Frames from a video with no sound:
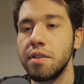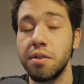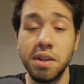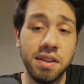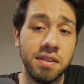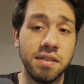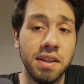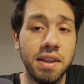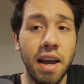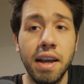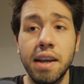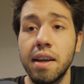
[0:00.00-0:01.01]
So this is the
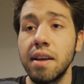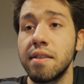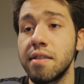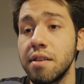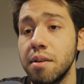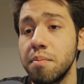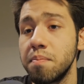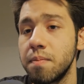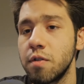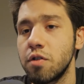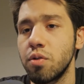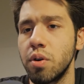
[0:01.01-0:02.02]
deck. It's a
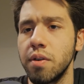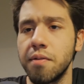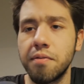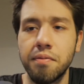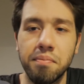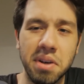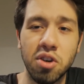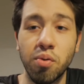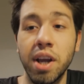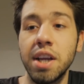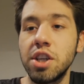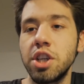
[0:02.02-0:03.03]
sort of
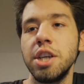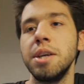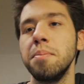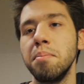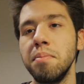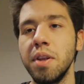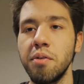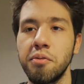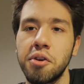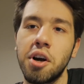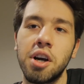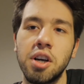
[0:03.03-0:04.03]
mid-rangey
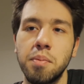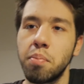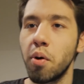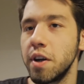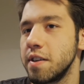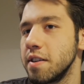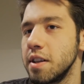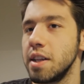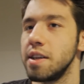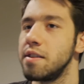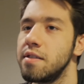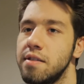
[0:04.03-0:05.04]
Nilfgaard poison
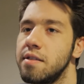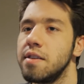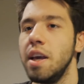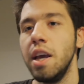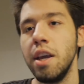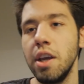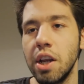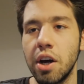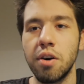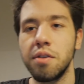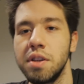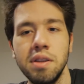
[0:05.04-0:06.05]
list. You
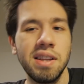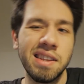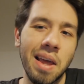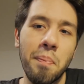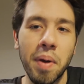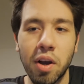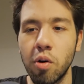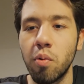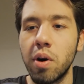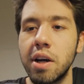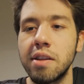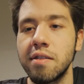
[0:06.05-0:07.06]
know, the typical
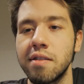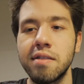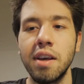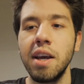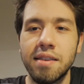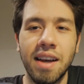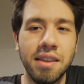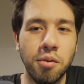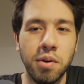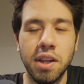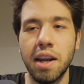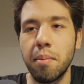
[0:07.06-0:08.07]
ones. It's not the
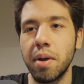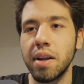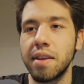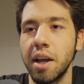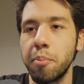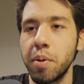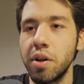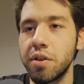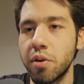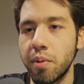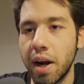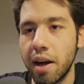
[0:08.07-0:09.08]
one that I made a deck
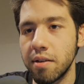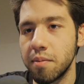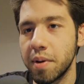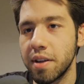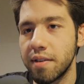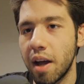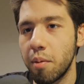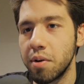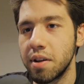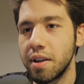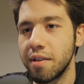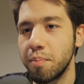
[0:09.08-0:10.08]
builder around, because that
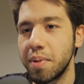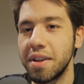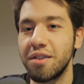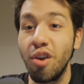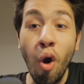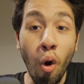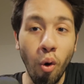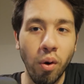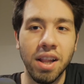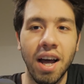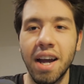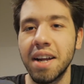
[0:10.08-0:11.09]
one is a bit too
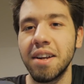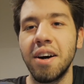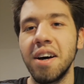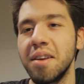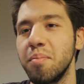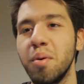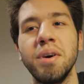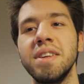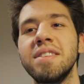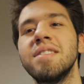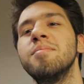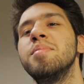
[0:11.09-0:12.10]
reliant on
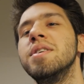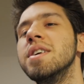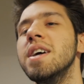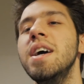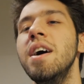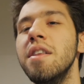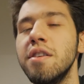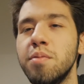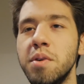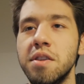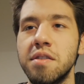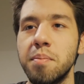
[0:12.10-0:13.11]
poison, but this
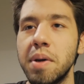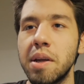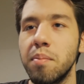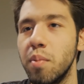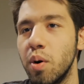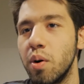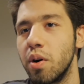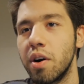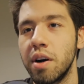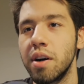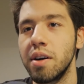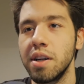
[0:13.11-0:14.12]
one's a bit
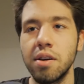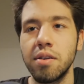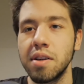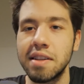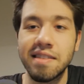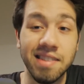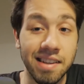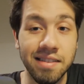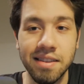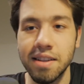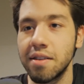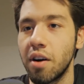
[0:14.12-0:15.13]
more, you know,
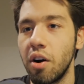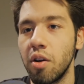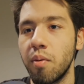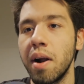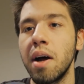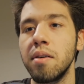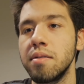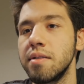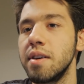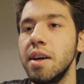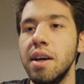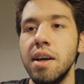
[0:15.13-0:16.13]
consistent all
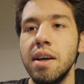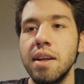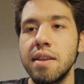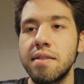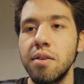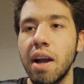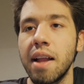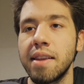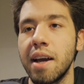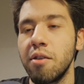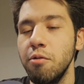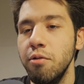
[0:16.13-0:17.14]
around. It's still got
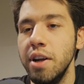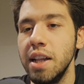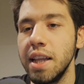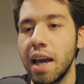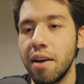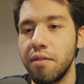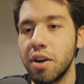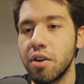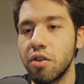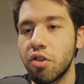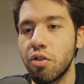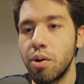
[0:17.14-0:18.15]
that really heavy
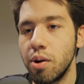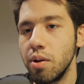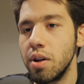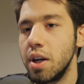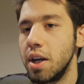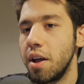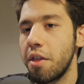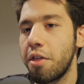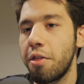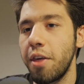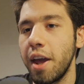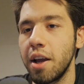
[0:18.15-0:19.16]
control
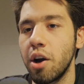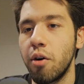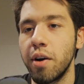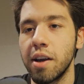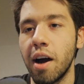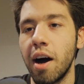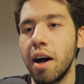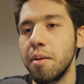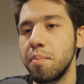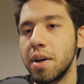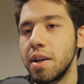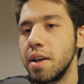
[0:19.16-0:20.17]
thing going
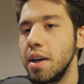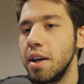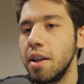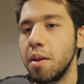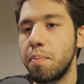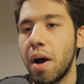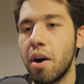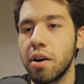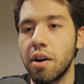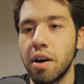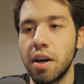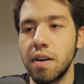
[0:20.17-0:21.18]
on, but the power
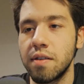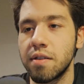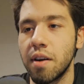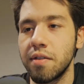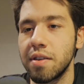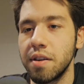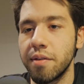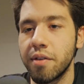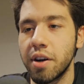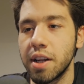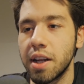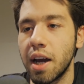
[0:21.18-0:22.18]
cards, obviously
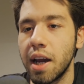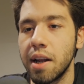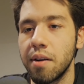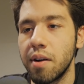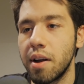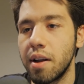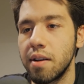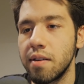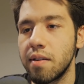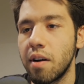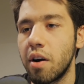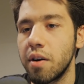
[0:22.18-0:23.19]
Nilfgaardian Knight and
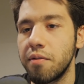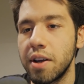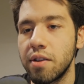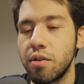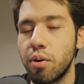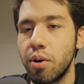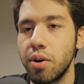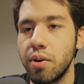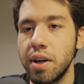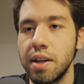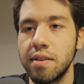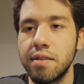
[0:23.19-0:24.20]
Artfane
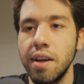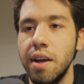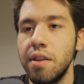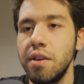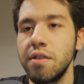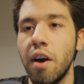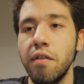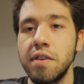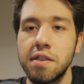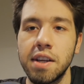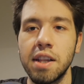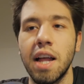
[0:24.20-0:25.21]
Tortoise, there's
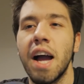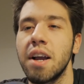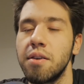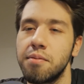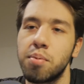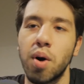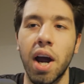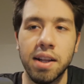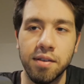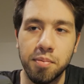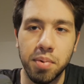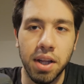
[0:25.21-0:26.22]
obviously a lack of
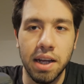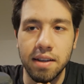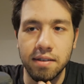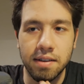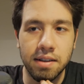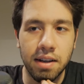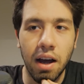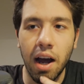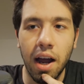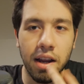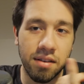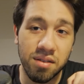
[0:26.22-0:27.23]
proactive plays, and
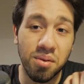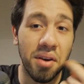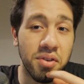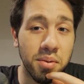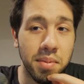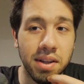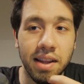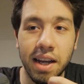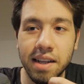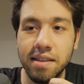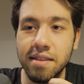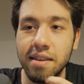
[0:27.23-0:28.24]
I do have to admit that
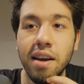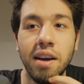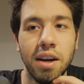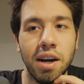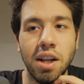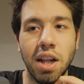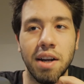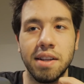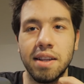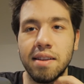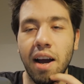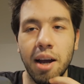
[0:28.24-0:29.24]
is a lot
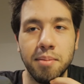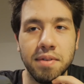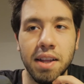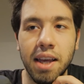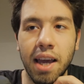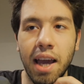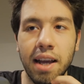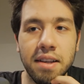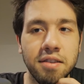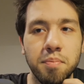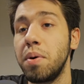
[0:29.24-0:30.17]
of the times the case.